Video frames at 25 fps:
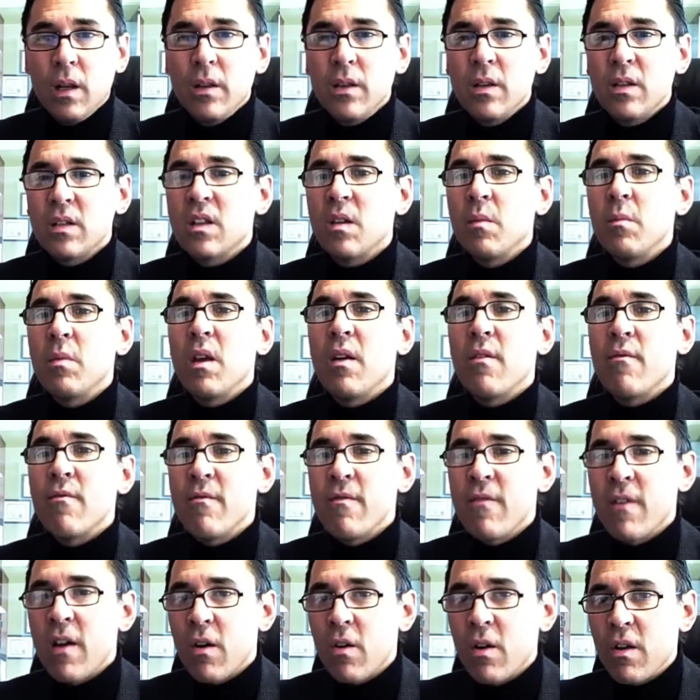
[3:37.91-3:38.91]
This can be a
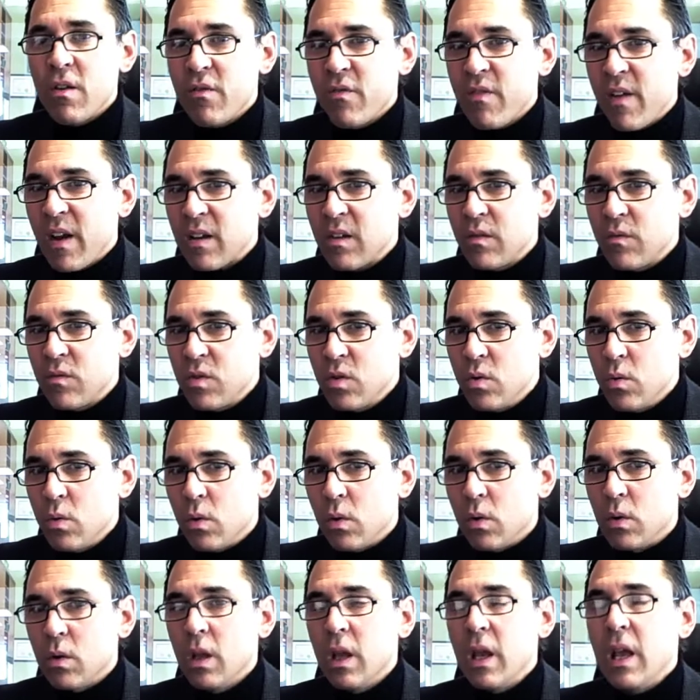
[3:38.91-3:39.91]
very effective
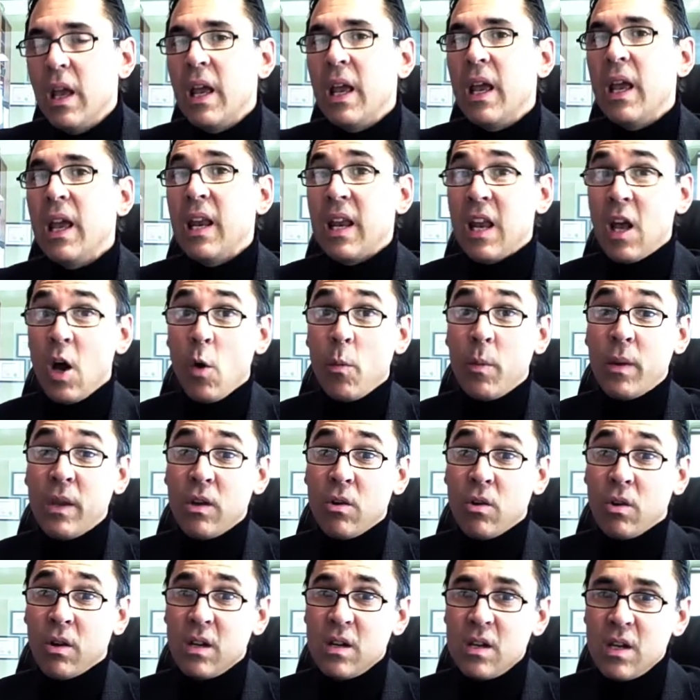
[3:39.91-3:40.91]
tool in helping
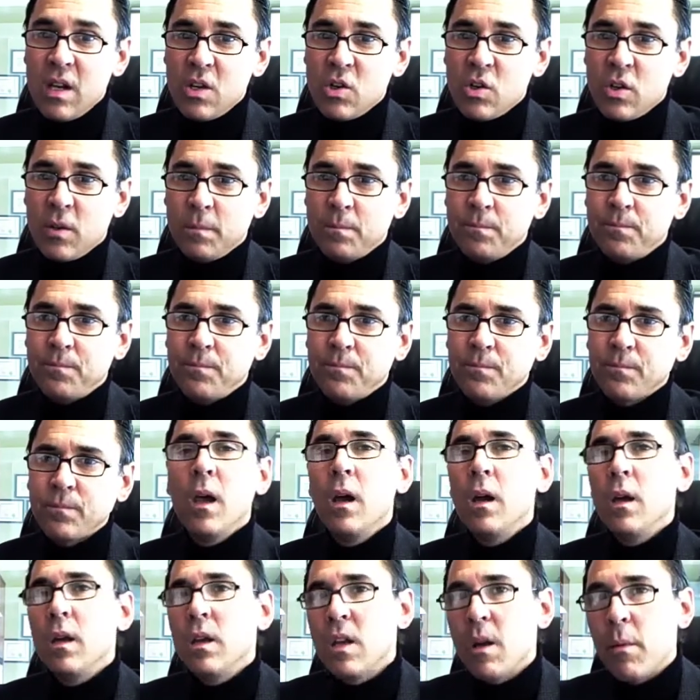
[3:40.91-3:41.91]
your condition.
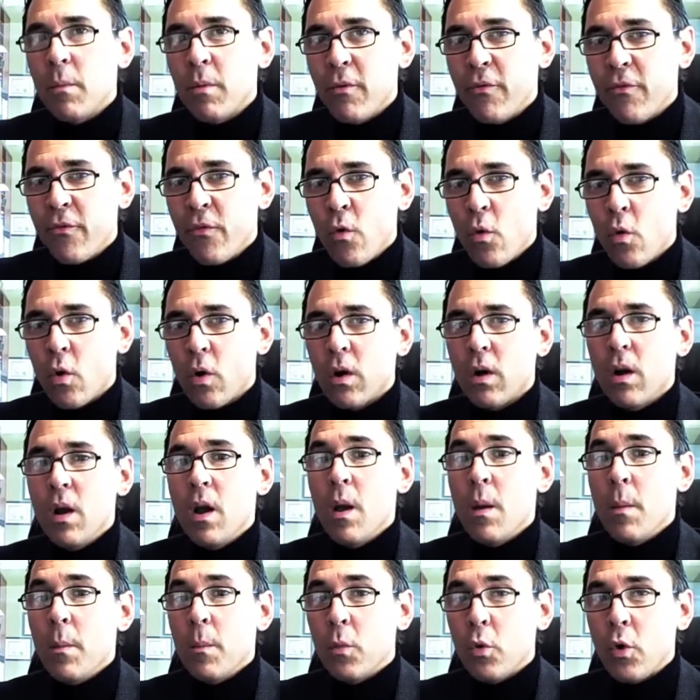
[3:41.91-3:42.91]
Number 4,
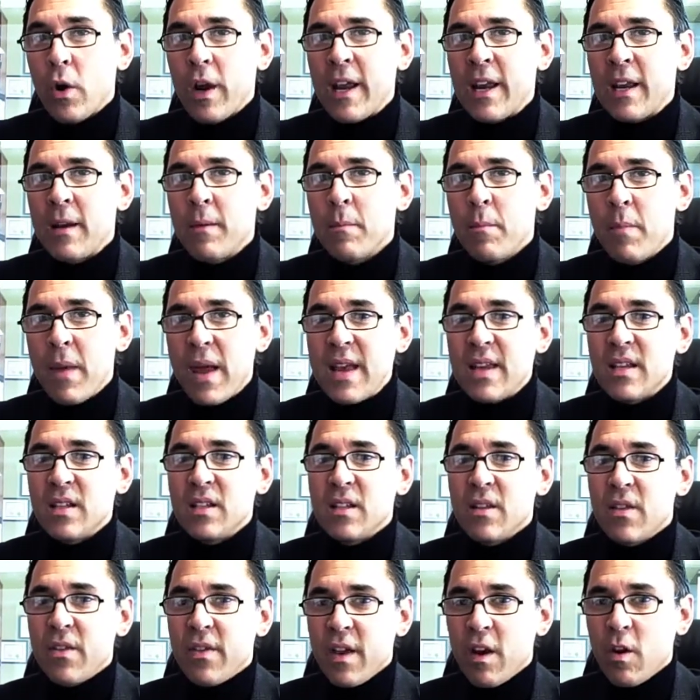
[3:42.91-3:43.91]

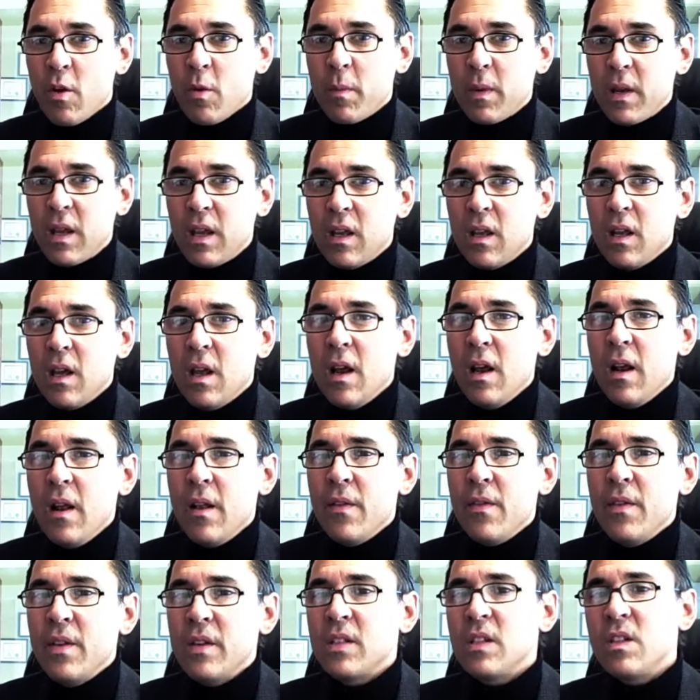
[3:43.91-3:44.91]
brain-based therapy.
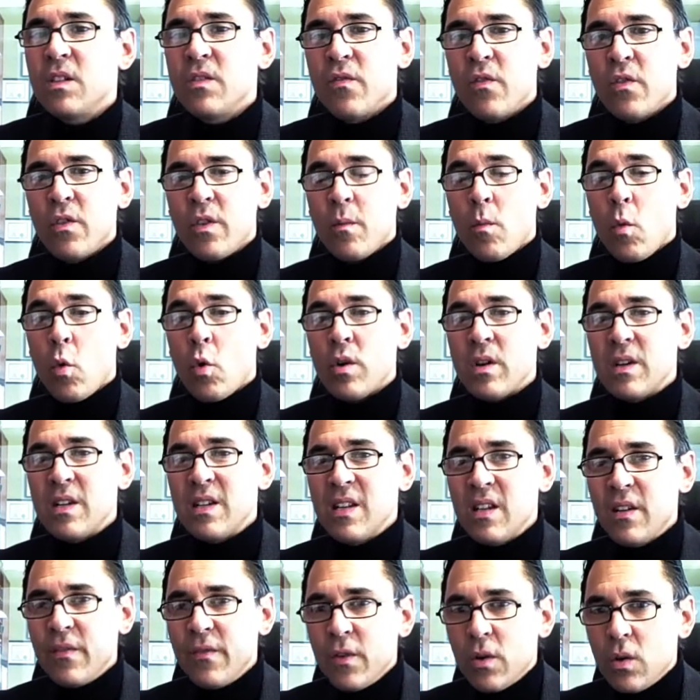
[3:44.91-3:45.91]
This is for the more
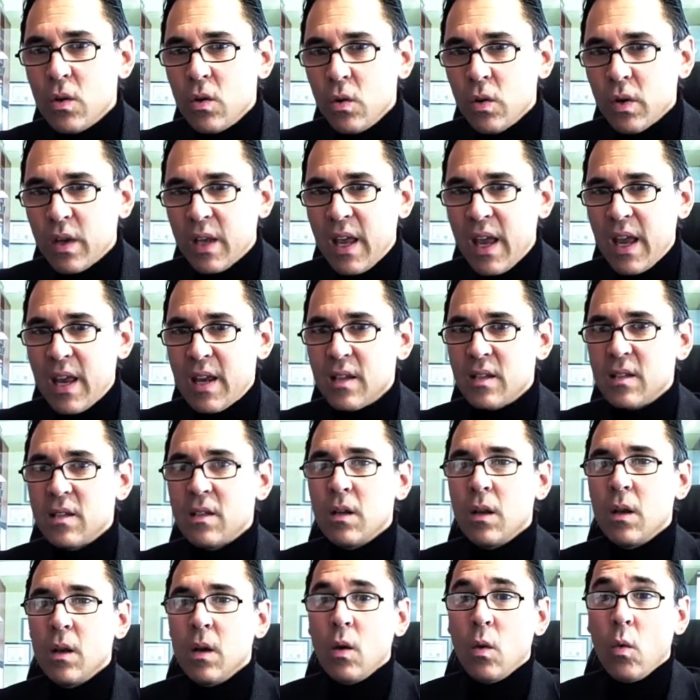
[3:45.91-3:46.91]
difficult
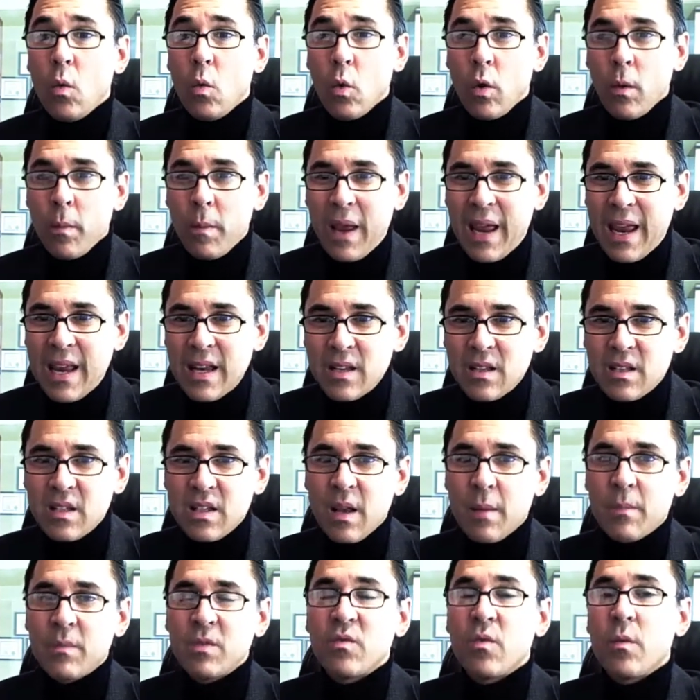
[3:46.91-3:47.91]
case where pain
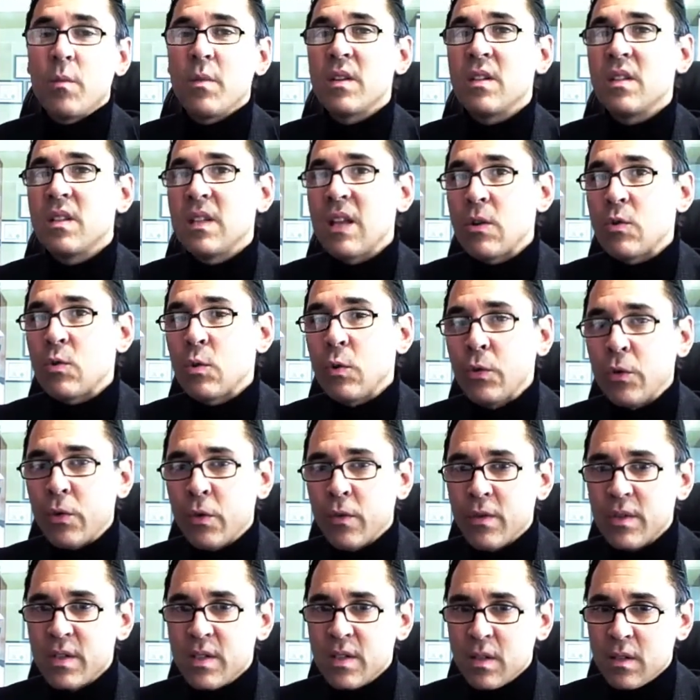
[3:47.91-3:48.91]
stems from the central
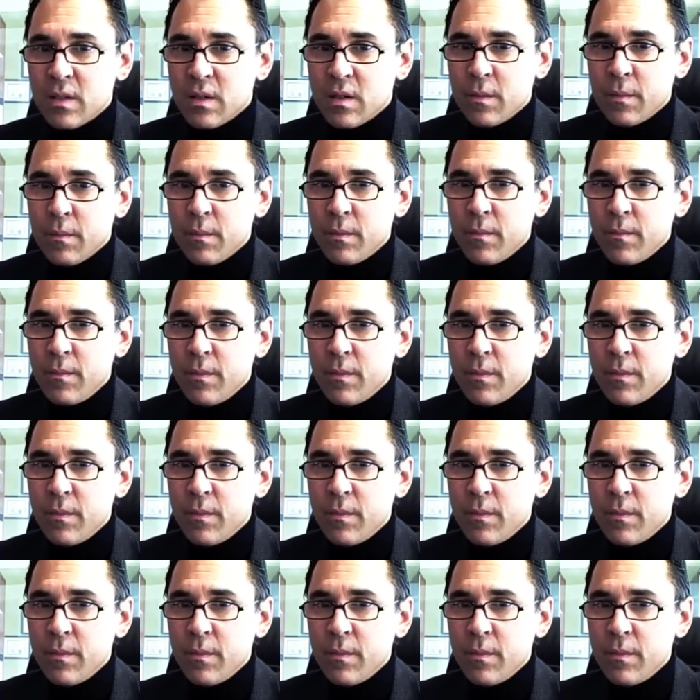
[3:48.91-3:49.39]
nervous system.